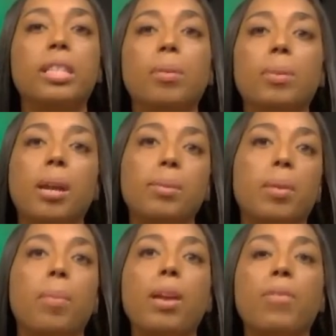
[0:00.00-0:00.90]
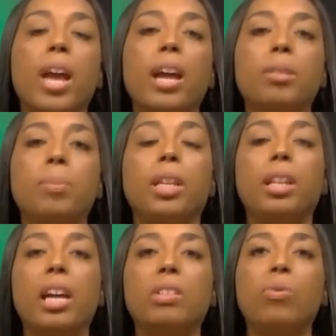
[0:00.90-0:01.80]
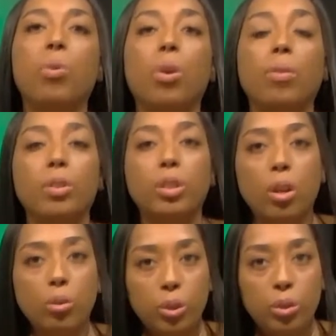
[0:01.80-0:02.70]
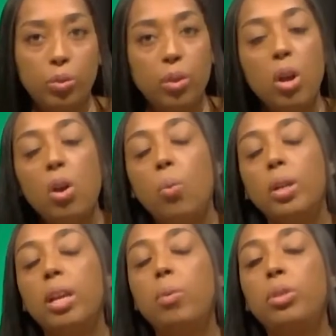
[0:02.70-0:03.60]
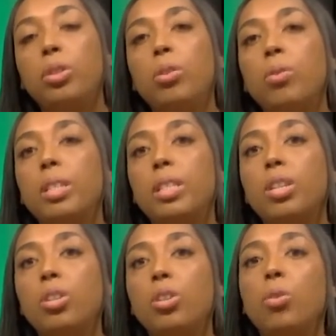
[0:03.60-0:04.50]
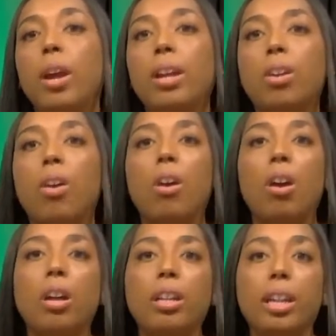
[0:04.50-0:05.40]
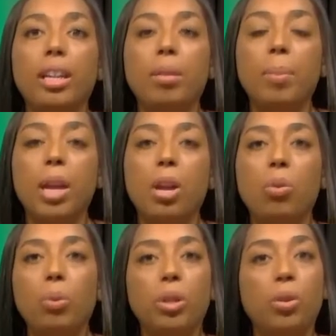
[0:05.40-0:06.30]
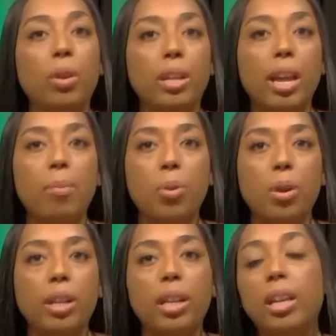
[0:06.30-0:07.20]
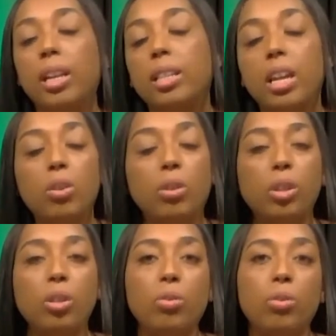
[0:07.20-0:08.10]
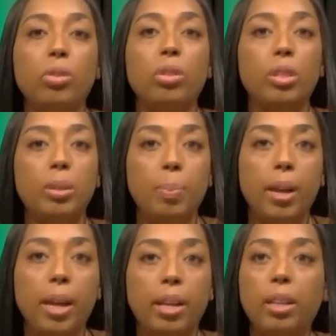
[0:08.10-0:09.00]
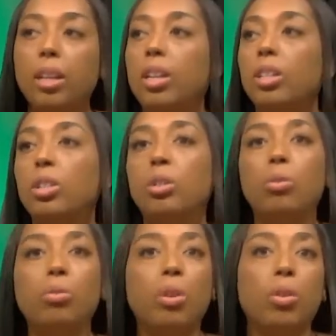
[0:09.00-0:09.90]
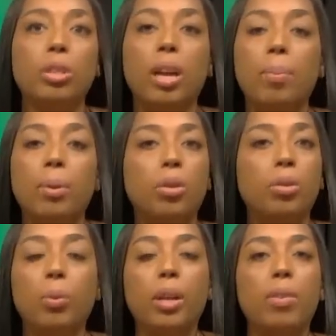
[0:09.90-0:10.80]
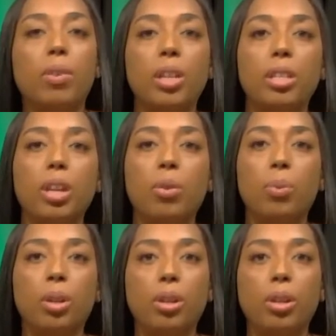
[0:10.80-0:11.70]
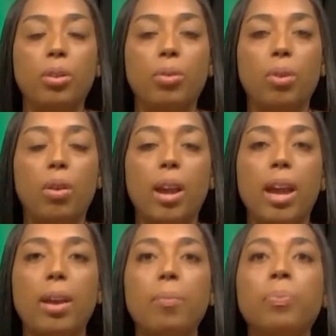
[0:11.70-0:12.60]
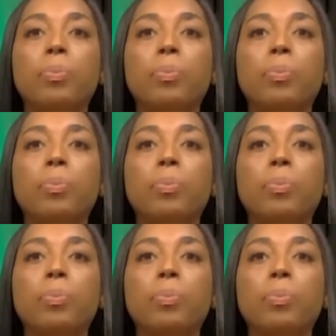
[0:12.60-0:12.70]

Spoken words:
And sometimes they may even ask me the last four of your social. What they will do is send you a card in the mail with your name on it that you can use to spend to go shopping or do whatever it is that you want to do, okay?